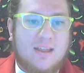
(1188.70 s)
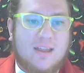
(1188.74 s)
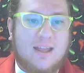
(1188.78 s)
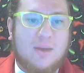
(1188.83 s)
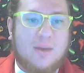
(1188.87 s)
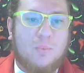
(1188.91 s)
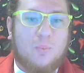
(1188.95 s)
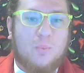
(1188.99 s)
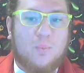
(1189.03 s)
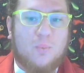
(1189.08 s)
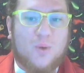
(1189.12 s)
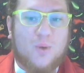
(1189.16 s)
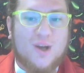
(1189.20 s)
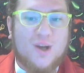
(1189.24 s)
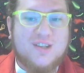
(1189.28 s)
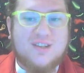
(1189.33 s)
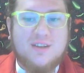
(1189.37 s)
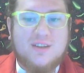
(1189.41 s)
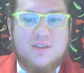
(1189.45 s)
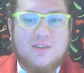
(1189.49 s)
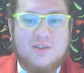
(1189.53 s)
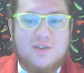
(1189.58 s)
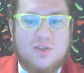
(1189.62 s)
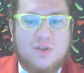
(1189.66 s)
it
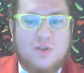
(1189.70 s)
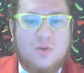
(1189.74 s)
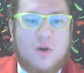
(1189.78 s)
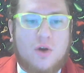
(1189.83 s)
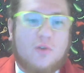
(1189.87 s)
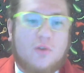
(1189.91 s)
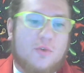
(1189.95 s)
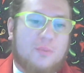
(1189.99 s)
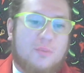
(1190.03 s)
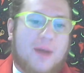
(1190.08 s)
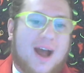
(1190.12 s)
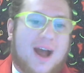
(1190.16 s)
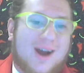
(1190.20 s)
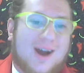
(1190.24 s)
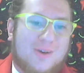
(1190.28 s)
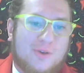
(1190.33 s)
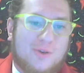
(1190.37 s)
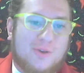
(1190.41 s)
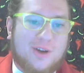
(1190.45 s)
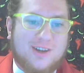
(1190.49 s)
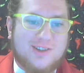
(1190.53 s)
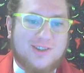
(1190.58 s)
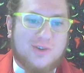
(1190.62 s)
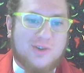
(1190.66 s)
wasn't too
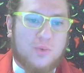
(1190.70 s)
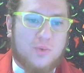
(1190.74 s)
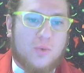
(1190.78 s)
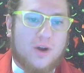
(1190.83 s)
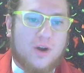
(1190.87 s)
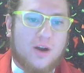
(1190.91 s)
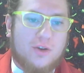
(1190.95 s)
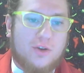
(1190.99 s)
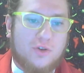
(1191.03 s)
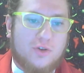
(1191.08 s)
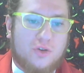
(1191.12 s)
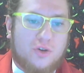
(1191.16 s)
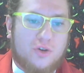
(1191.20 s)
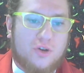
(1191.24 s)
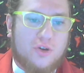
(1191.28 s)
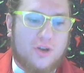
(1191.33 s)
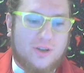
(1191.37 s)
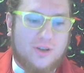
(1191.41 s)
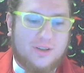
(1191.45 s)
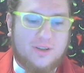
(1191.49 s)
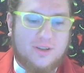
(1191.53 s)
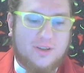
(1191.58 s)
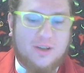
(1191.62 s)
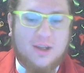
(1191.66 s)
overpowering to where you
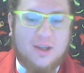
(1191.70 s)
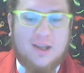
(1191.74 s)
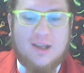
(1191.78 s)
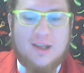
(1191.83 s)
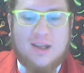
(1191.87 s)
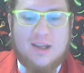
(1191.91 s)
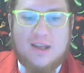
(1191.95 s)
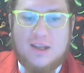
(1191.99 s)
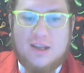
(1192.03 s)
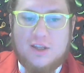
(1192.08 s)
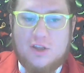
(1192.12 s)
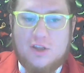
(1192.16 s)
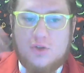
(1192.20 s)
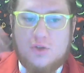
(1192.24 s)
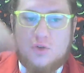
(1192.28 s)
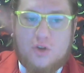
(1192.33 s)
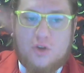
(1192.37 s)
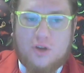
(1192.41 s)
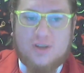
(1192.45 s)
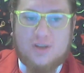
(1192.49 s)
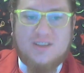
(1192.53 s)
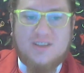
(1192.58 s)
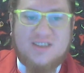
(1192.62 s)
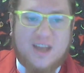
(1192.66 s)
couldn't you
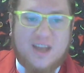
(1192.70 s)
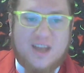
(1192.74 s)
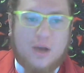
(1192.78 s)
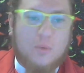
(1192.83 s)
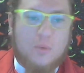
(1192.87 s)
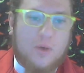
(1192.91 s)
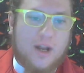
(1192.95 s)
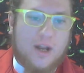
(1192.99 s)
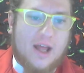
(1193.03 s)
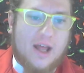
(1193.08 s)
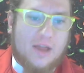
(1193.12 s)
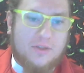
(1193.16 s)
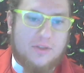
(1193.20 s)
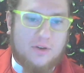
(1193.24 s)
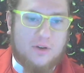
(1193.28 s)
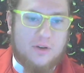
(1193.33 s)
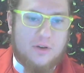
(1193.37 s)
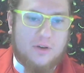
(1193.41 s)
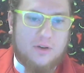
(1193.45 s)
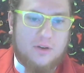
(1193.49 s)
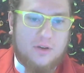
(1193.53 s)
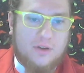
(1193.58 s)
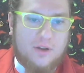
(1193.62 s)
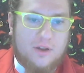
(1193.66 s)
couldn't tell what
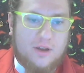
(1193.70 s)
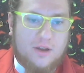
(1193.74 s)
other